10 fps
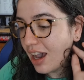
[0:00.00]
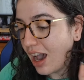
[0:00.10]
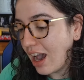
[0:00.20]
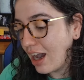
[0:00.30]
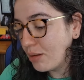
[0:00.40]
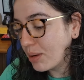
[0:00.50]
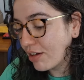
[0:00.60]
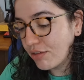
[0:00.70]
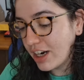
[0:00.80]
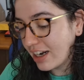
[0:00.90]
But
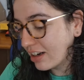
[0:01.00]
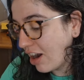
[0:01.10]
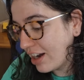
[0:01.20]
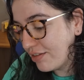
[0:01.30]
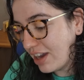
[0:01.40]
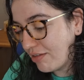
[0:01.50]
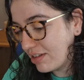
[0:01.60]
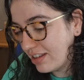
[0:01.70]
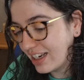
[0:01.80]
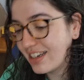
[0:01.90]
I've written kind of
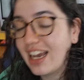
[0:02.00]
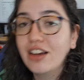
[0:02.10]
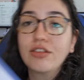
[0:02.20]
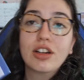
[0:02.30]
everything down,